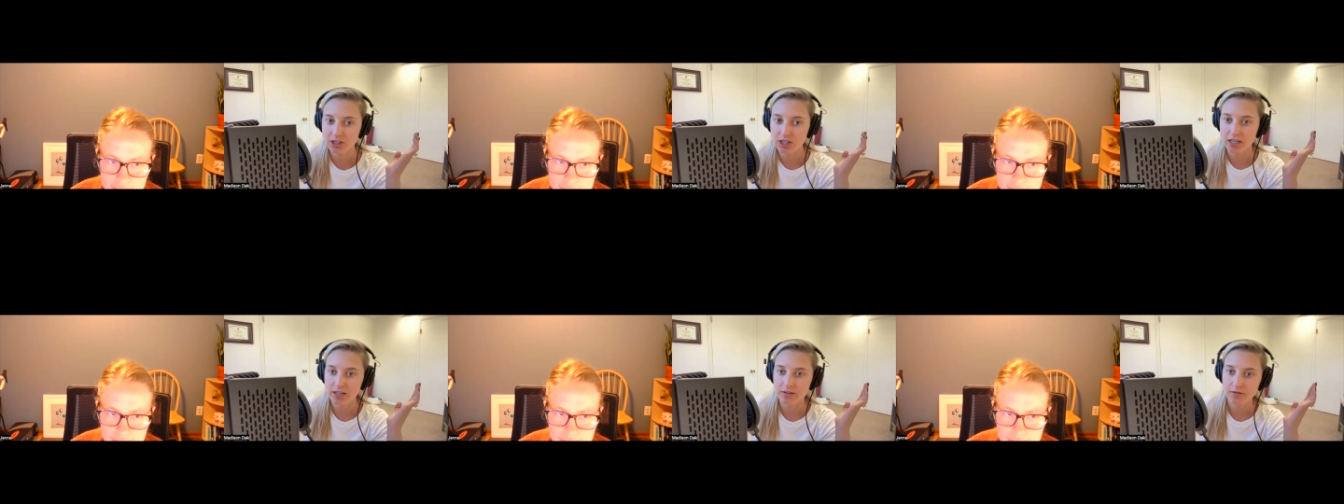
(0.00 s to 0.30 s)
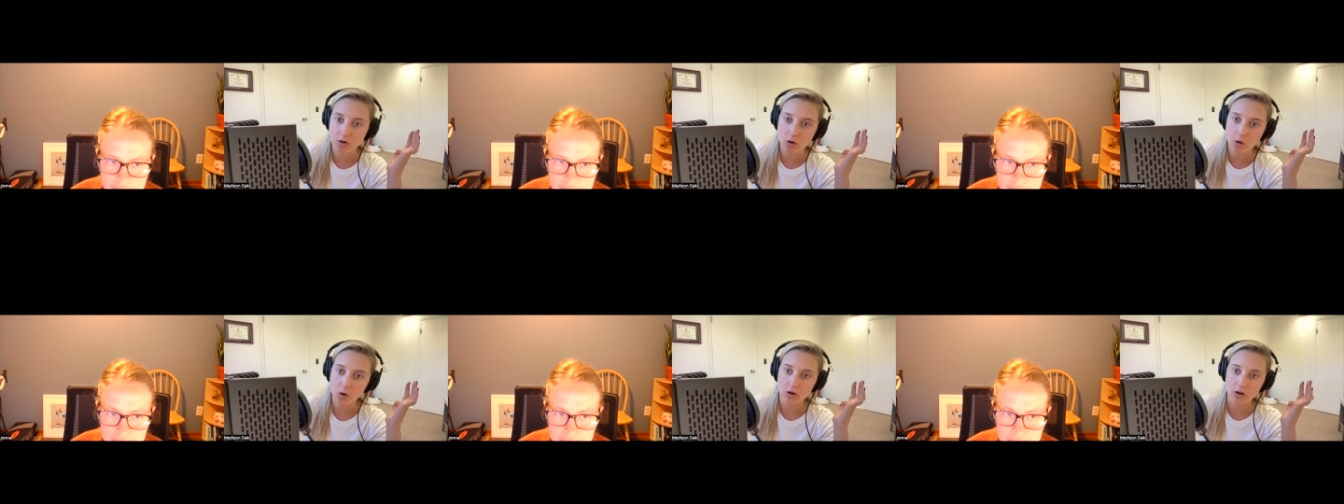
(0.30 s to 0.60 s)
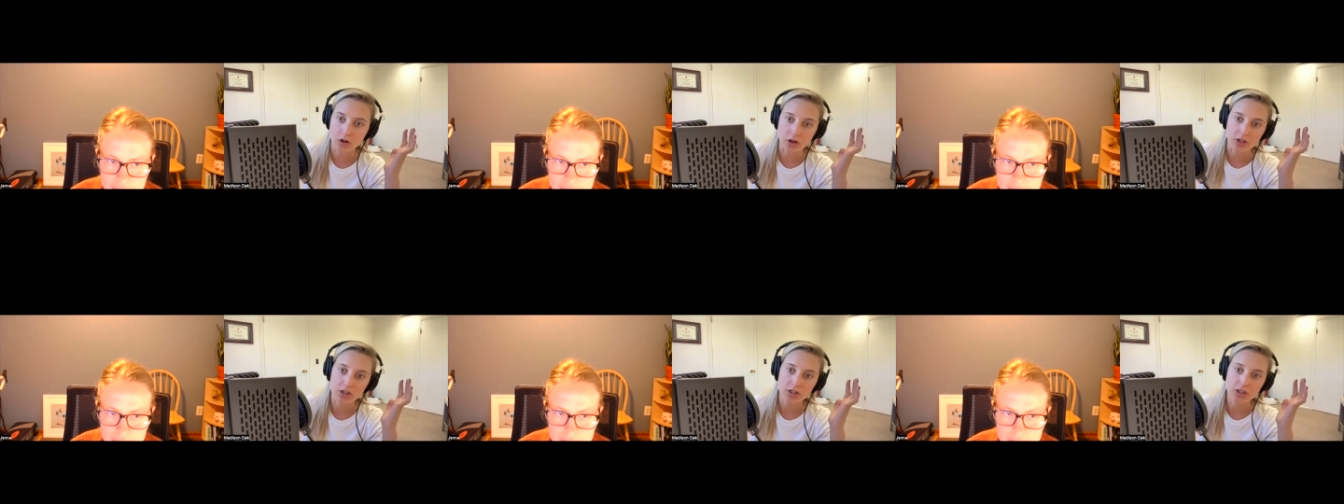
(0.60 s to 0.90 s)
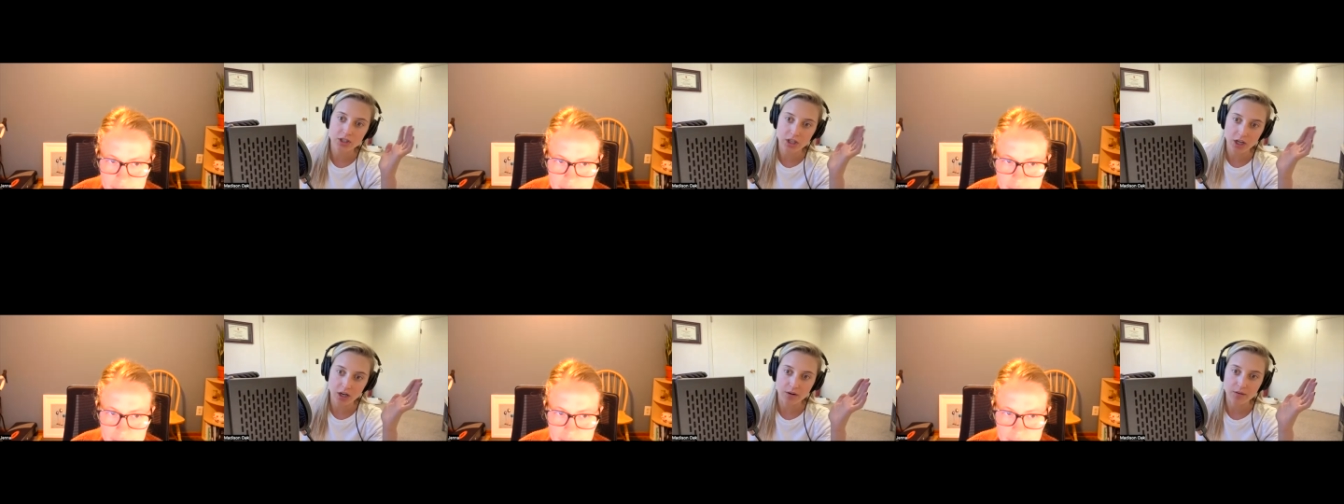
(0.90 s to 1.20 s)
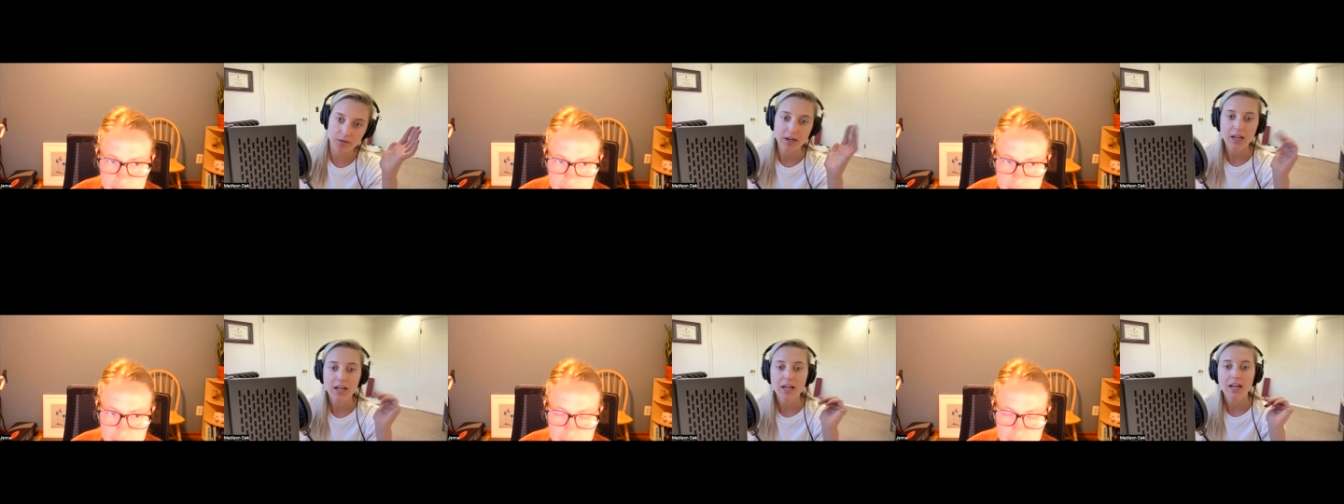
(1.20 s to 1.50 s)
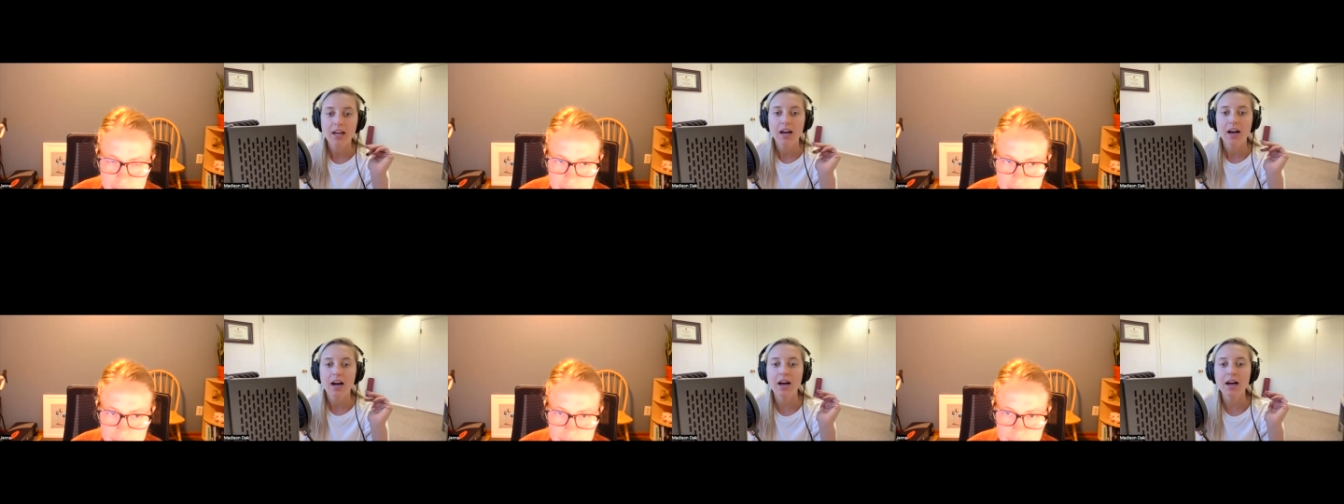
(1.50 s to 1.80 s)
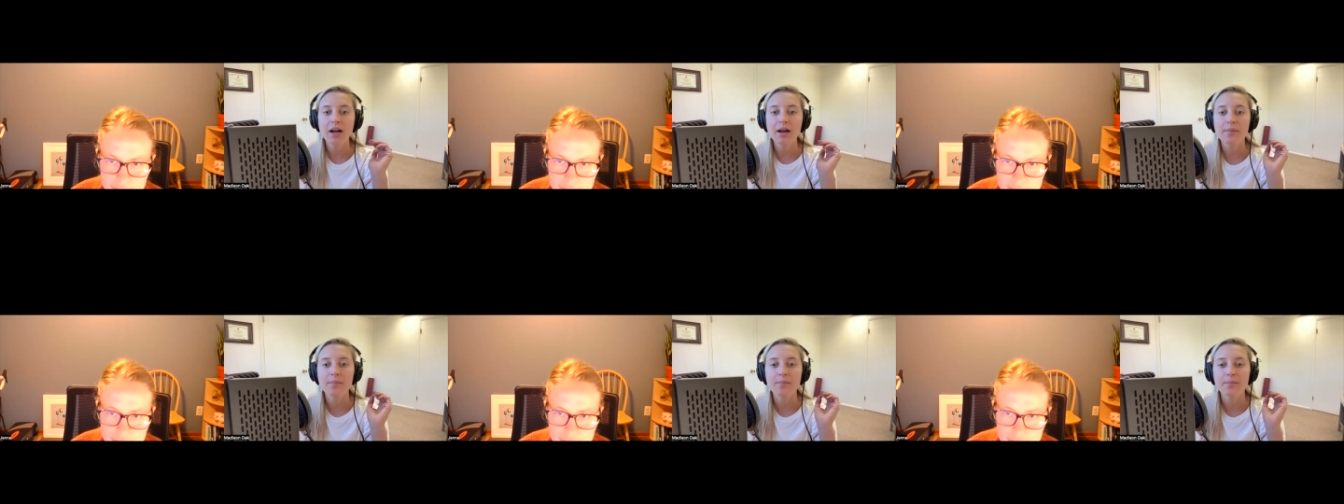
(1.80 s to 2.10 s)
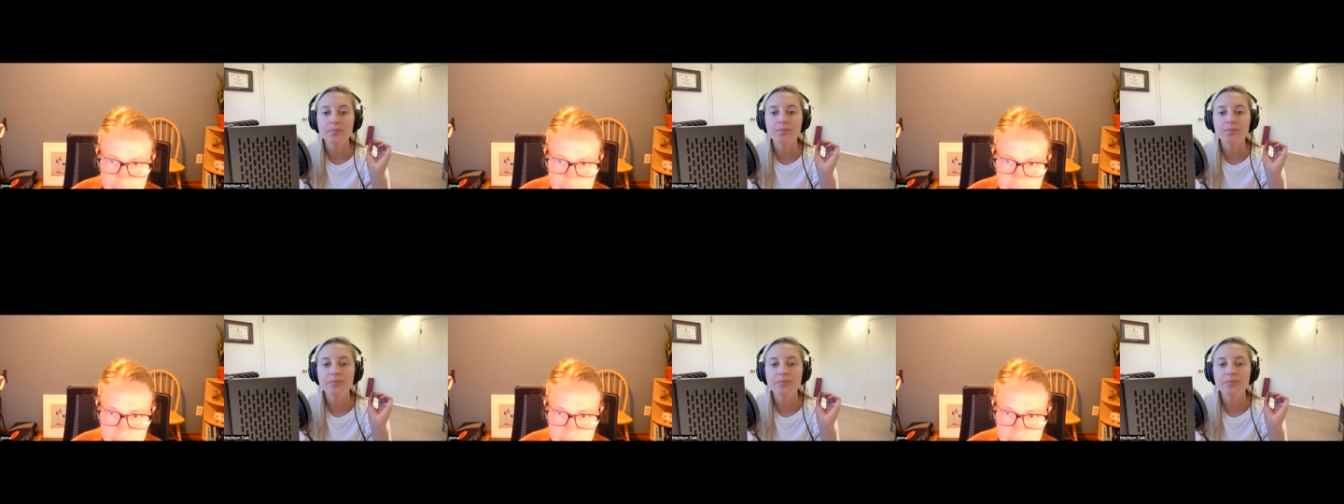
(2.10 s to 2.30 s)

end of a quarter. So um,